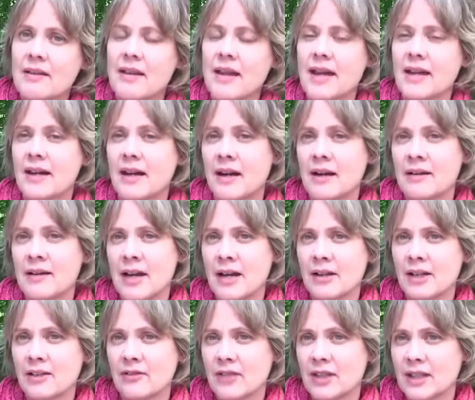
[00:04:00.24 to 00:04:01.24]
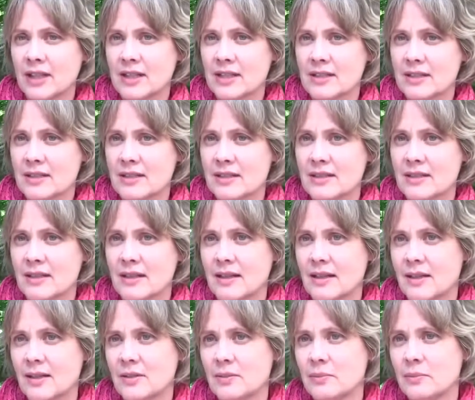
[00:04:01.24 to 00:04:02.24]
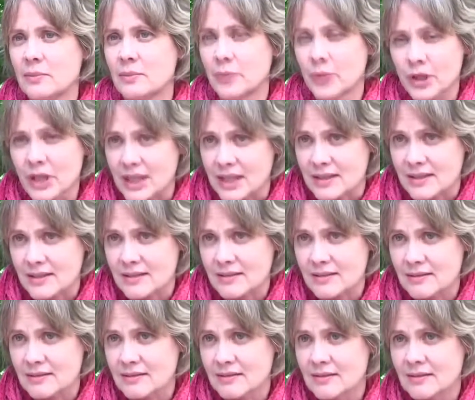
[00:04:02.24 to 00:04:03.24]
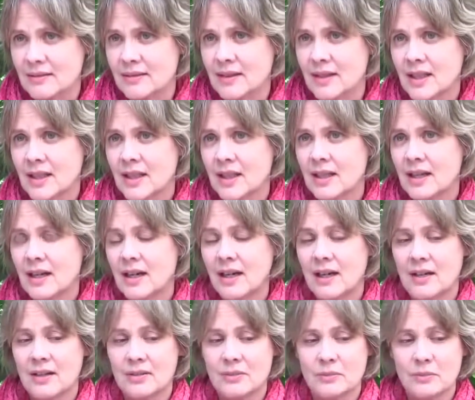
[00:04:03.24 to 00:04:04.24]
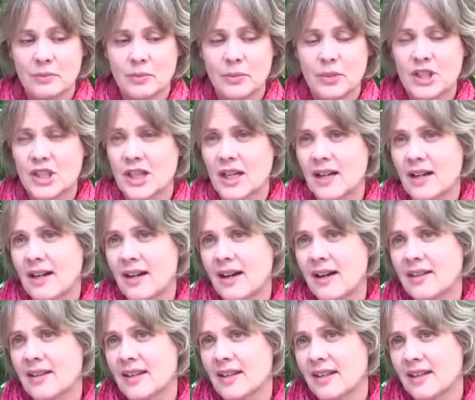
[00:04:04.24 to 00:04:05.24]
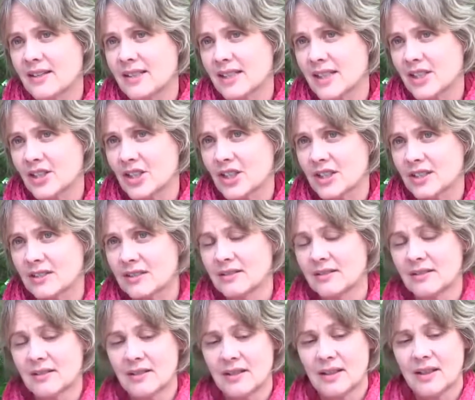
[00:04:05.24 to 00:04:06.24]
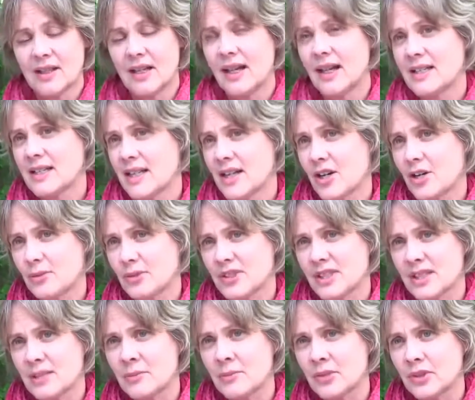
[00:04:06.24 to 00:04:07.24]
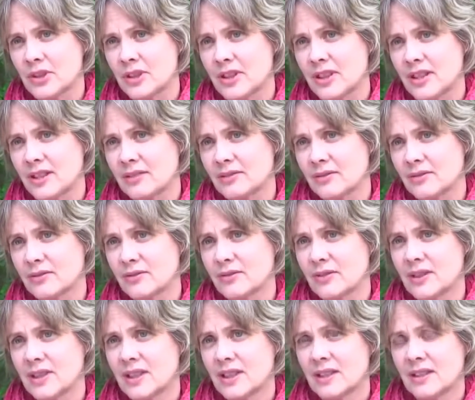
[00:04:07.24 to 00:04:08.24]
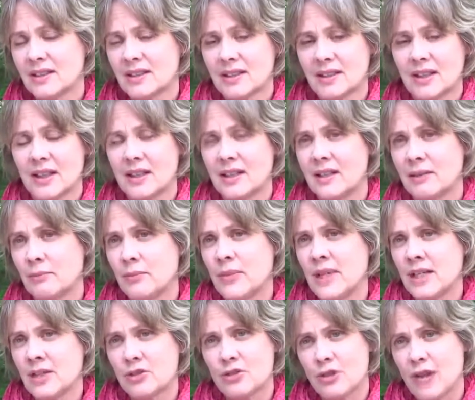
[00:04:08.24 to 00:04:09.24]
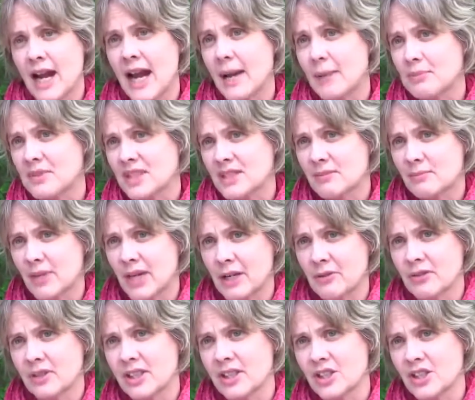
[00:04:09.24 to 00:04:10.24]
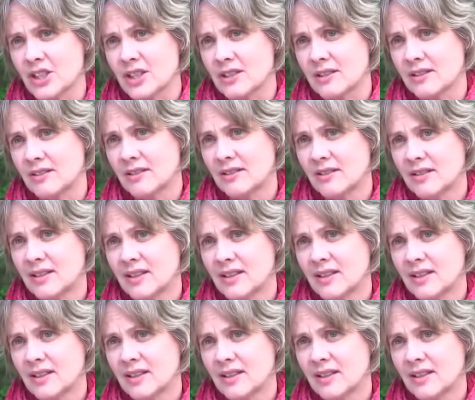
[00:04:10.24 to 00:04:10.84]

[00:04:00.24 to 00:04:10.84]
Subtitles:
that are now giving us burqas, which I think are such a terrible symbol of being trapped by religion.